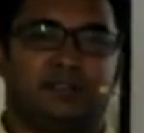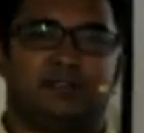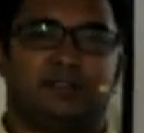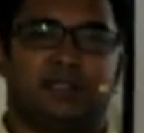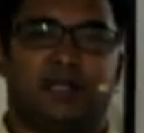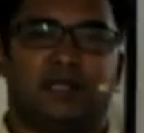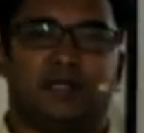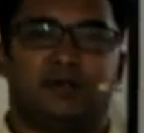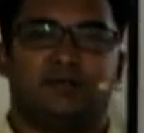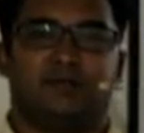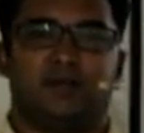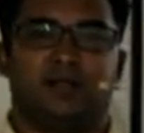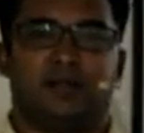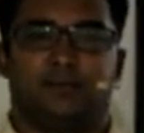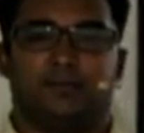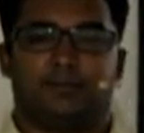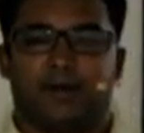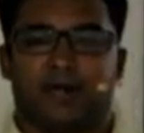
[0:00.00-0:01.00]
These rates
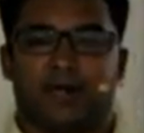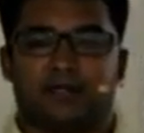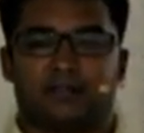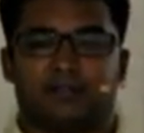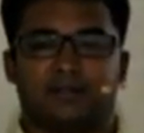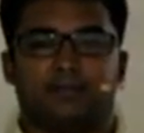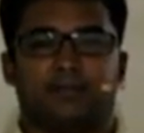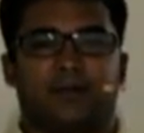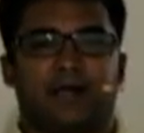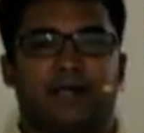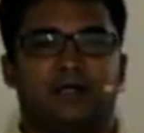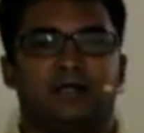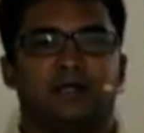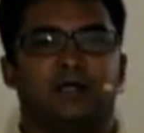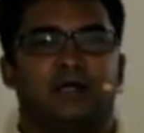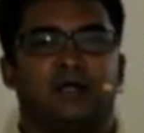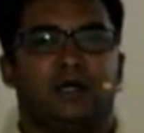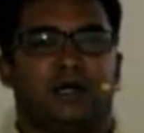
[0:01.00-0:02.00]
will impact the
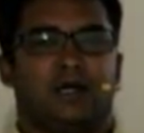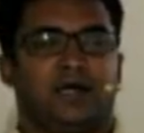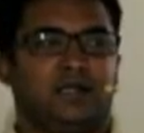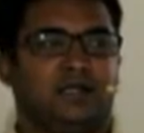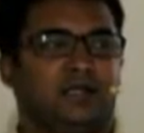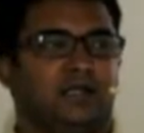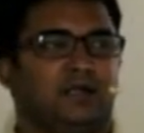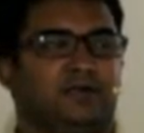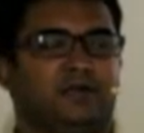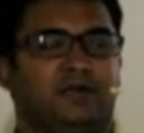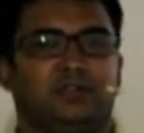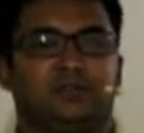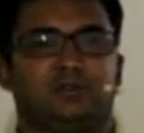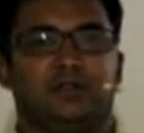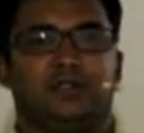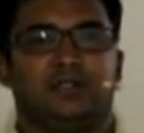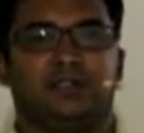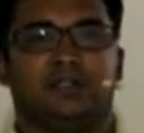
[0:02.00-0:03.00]
bank and
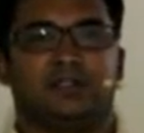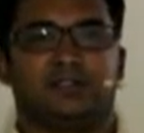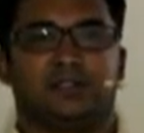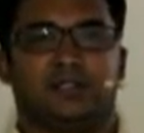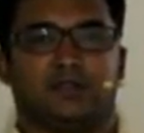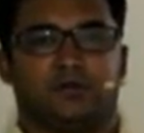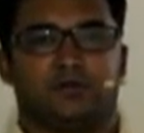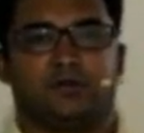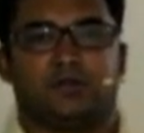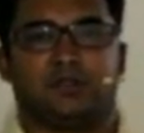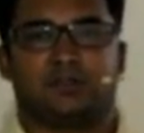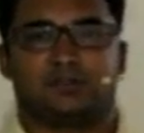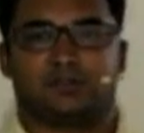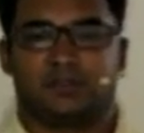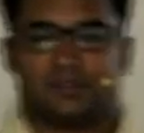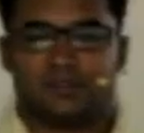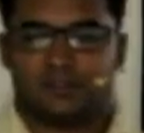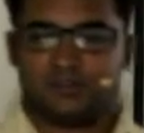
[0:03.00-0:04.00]
eventually the
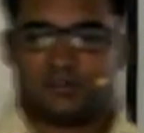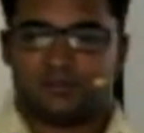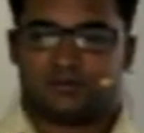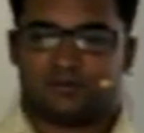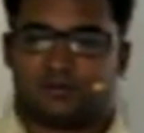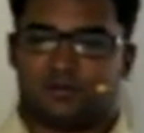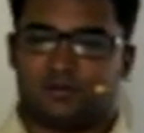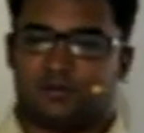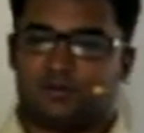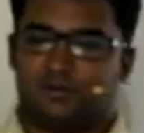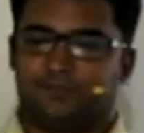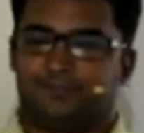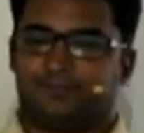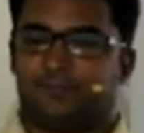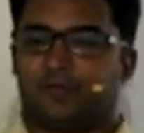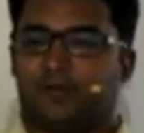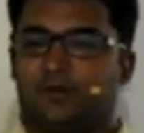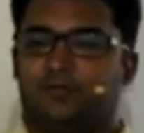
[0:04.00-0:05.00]
shareholders. So
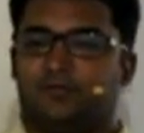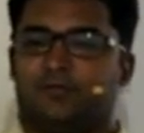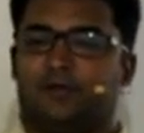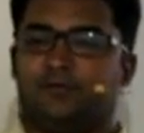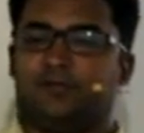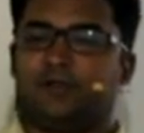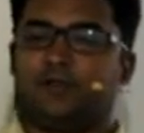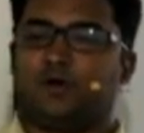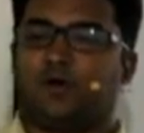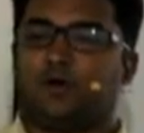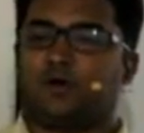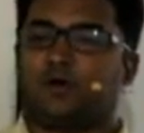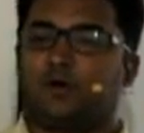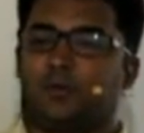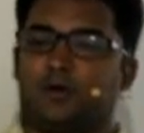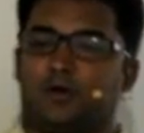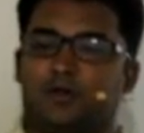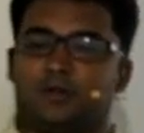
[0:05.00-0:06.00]
when we talk
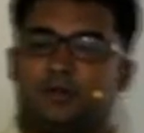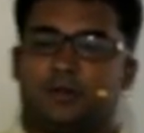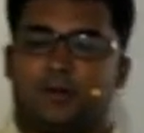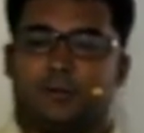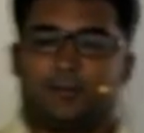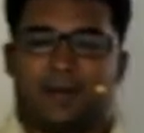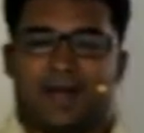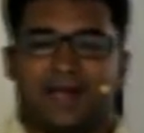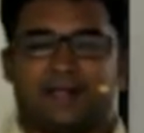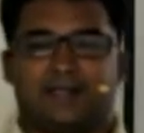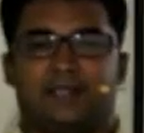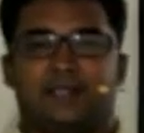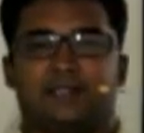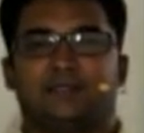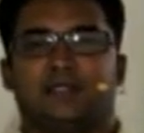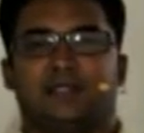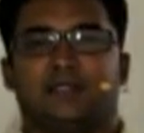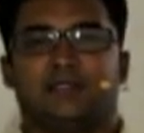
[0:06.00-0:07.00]
about
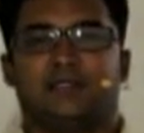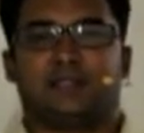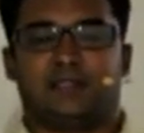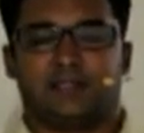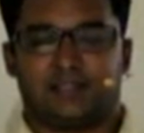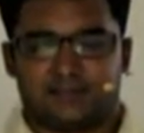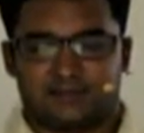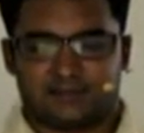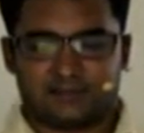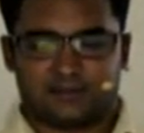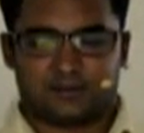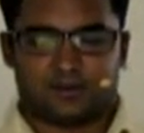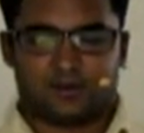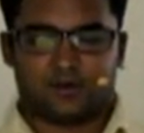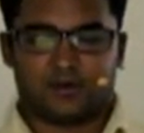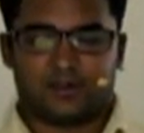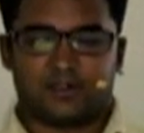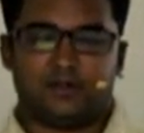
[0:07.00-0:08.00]
banking sector, let's
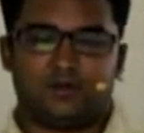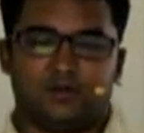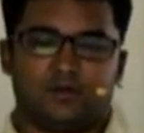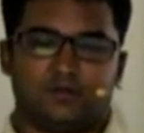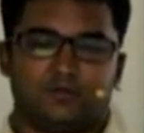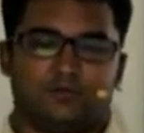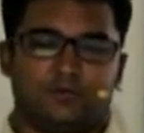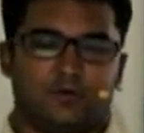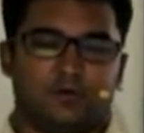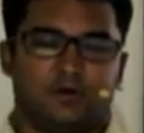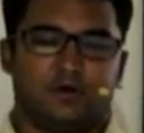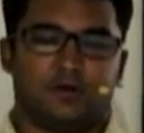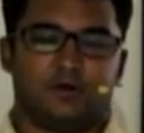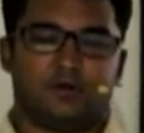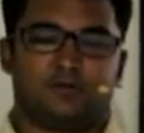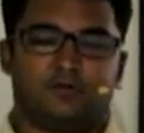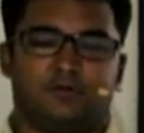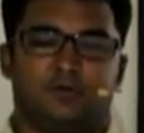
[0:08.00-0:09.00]
go and look
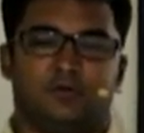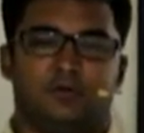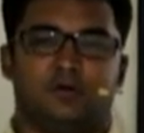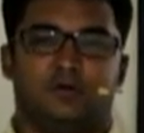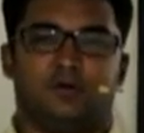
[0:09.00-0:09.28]
the